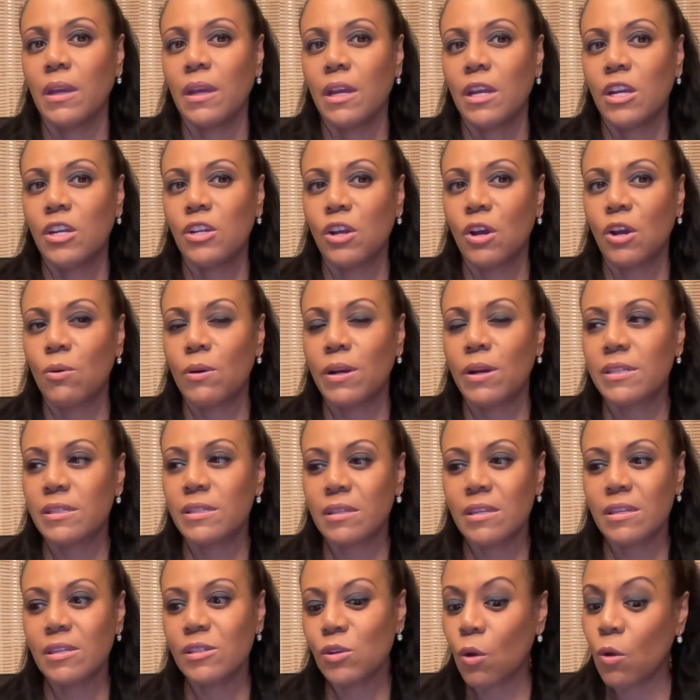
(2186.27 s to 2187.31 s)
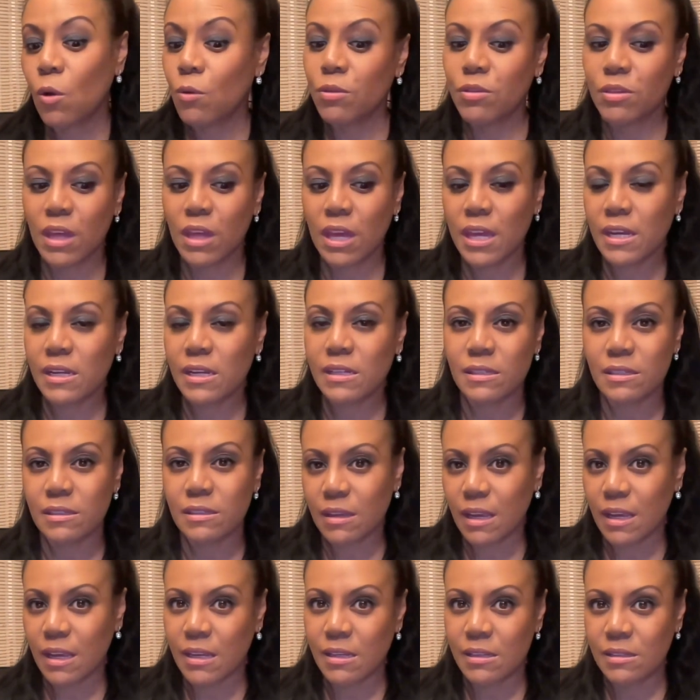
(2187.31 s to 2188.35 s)
Because this whole thing
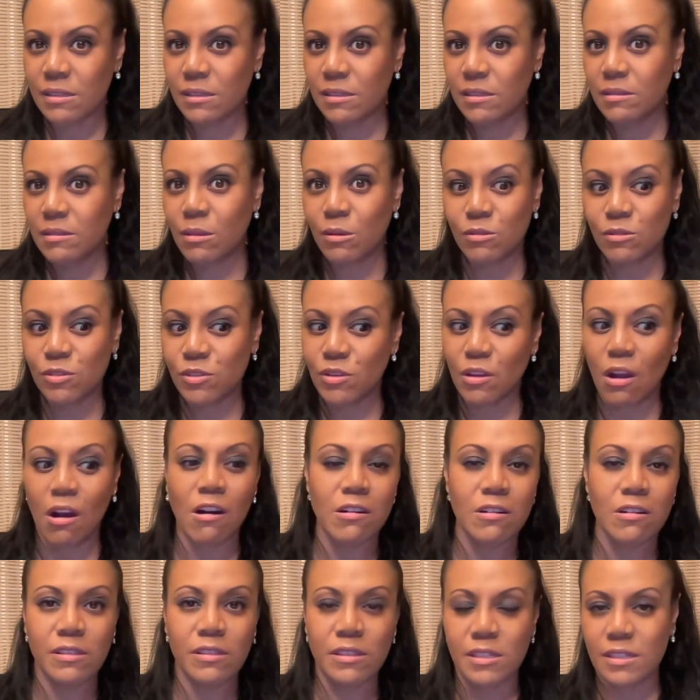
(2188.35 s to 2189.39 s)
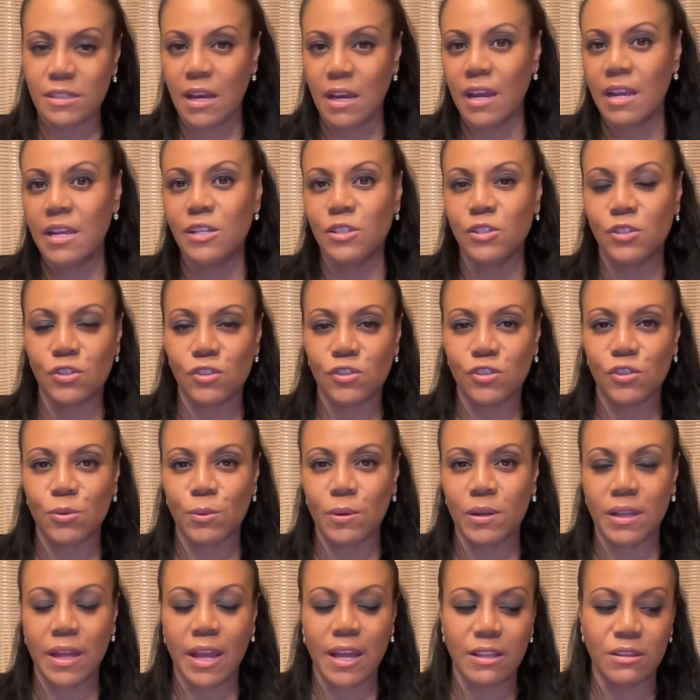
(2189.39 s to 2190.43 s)
is there's an art and science to
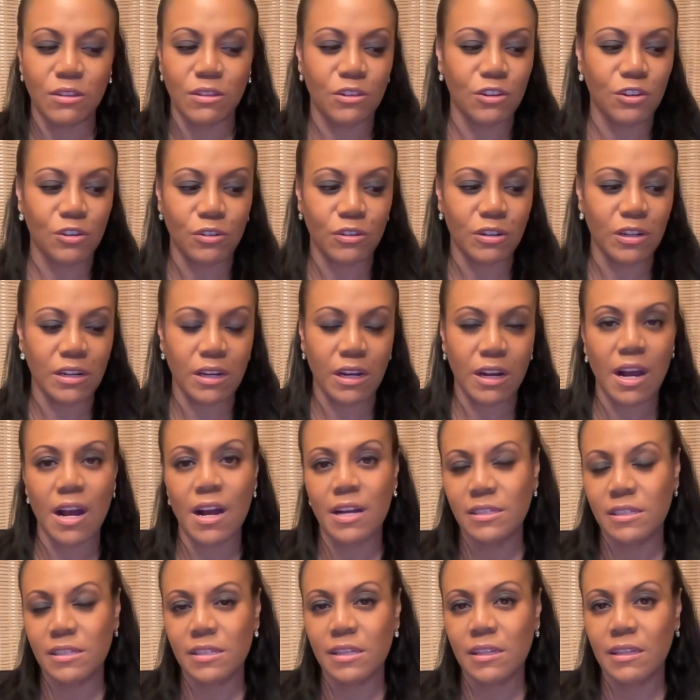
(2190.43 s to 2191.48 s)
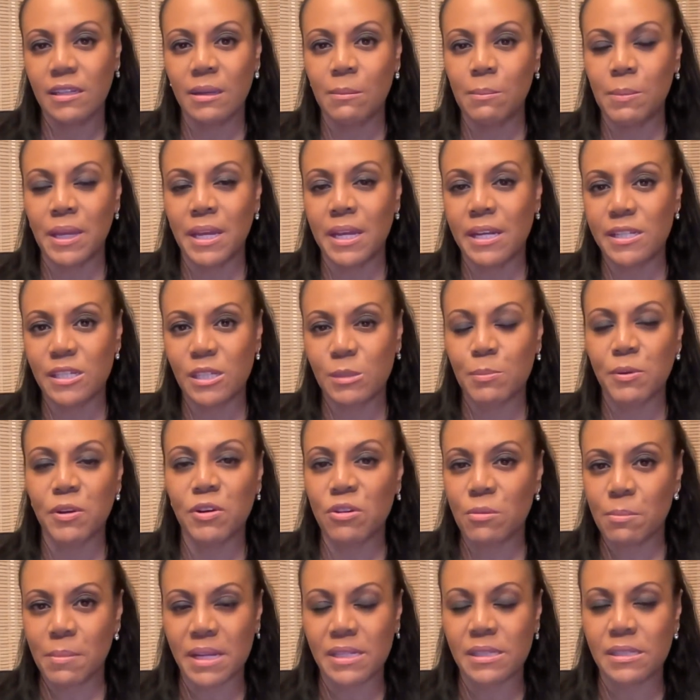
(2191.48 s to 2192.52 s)
it, and you're going to constantly be
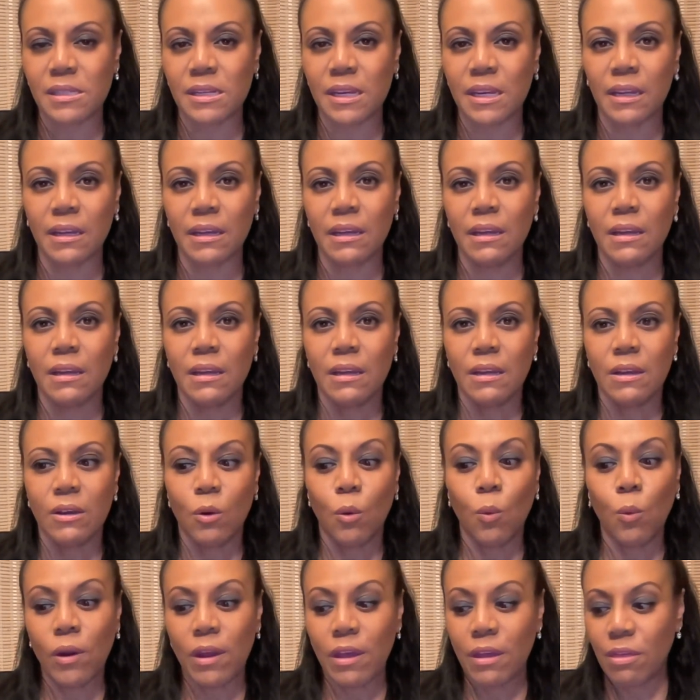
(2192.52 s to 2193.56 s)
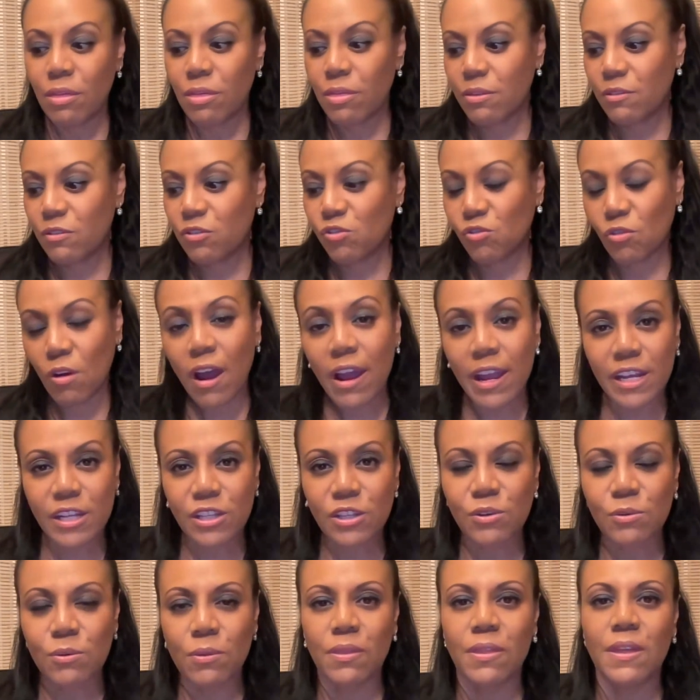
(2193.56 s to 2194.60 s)
experimenting with trying
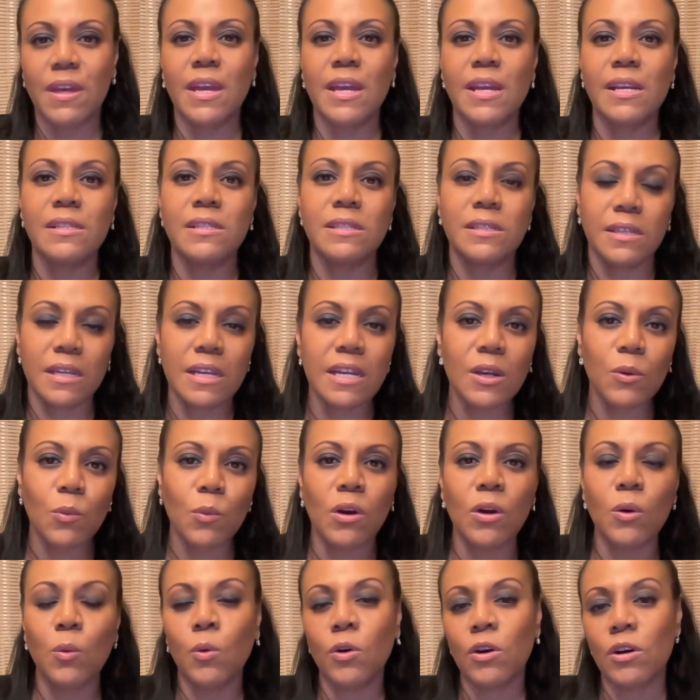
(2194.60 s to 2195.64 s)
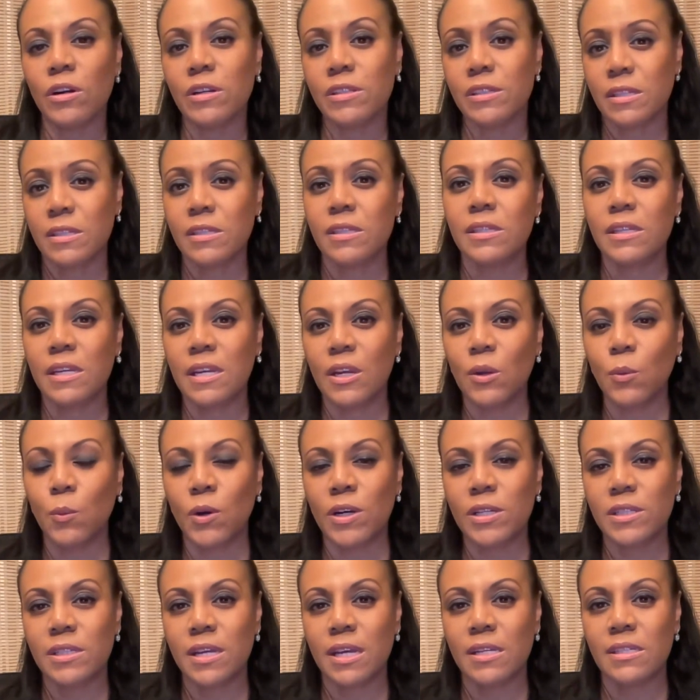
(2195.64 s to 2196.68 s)
new things, seeing what works and seeing
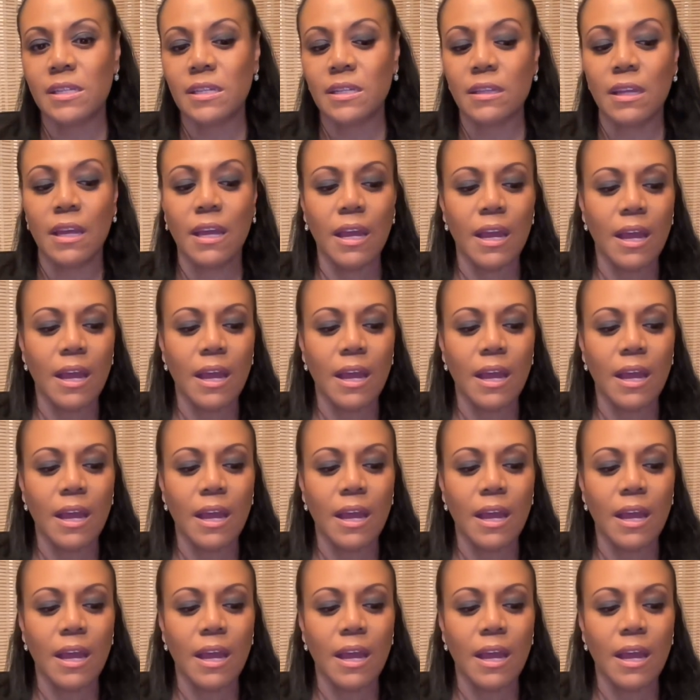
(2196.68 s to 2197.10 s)
what doesn't.